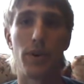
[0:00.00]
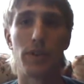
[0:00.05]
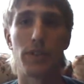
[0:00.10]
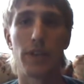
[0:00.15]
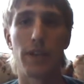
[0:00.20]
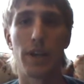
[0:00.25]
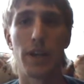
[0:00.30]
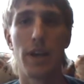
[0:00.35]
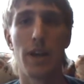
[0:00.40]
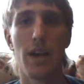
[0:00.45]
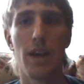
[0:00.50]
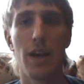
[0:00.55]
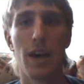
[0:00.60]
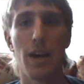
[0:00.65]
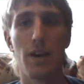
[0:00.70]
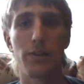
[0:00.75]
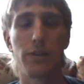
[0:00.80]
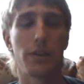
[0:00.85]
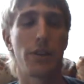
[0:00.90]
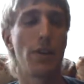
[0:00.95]
He's like,
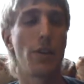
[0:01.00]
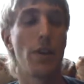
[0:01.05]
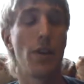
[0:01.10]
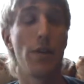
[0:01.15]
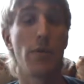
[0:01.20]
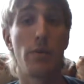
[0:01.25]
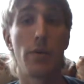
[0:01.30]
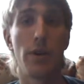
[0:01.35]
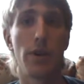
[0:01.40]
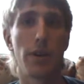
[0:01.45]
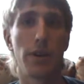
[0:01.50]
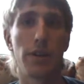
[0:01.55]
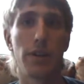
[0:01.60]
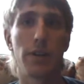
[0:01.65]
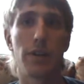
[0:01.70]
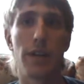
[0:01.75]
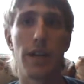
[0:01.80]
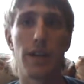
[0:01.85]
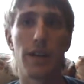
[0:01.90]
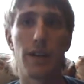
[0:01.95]
I was like, all right, well, I
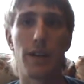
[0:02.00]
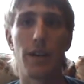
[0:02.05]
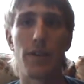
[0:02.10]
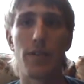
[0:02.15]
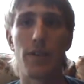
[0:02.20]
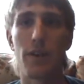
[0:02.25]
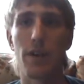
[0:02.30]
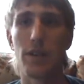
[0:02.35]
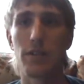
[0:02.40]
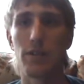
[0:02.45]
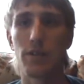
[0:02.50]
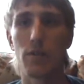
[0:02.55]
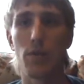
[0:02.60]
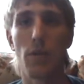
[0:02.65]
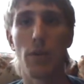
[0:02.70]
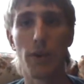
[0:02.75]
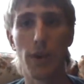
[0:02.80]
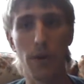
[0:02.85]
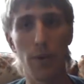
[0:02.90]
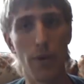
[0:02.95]
can take it off your hands. Well,
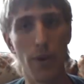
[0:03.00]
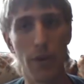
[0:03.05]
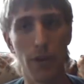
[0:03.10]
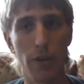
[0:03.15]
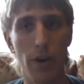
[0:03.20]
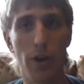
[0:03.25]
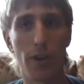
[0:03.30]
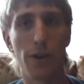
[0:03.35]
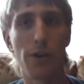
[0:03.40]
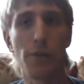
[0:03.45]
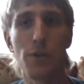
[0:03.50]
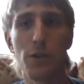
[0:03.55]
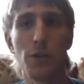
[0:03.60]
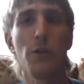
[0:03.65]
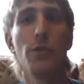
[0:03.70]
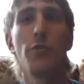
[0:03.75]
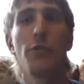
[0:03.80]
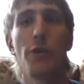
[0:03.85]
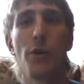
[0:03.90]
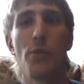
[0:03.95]
okay, well, I'll give it to
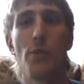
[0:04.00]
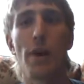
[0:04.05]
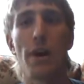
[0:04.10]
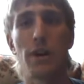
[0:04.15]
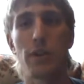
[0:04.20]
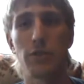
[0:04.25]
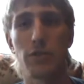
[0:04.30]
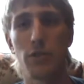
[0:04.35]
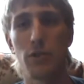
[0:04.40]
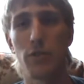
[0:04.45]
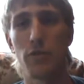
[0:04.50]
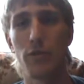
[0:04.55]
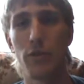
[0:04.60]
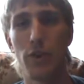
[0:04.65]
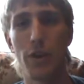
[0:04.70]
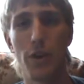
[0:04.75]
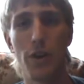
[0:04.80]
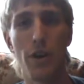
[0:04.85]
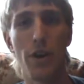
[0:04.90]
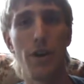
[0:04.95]
you for $1. So
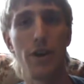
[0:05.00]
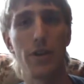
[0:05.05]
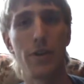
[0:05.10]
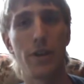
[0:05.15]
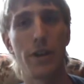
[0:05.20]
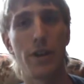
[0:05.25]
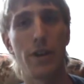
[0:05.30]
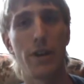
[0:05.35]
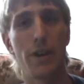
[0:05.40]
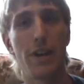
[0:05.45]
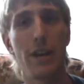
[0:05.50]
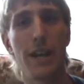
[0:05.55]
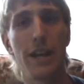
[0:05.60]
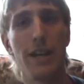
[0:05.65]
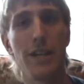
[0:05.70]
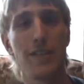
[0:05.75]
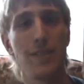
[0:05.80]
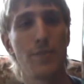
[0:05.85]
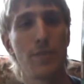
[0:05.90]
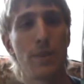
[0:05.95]
for $1, I got
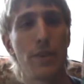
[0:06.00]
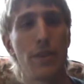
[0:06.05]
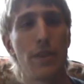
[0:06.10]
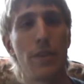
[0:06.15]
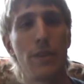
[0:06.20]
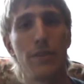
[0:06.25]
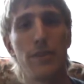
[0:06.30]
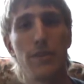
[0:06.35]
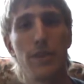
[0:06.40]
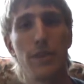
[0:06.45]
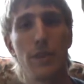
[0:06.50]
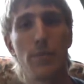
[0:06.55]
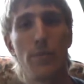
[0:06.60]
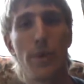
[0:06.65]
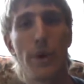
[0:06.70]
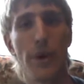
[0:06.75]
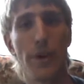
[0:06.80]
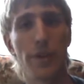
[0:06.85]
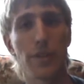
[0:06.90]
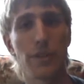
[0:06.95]
Age of Mythology, the
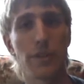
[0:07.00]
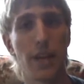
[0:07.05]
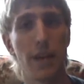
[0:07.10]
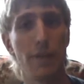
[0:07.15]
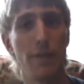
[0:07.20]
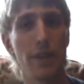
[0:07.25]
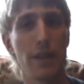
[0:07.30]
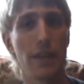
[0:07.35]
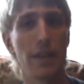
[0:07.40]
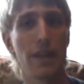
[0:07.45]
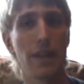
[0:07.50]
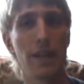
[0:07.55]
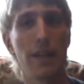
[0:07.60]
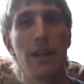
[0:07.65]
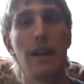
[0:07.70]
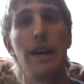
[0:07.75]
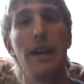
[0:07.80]
box, everything in it,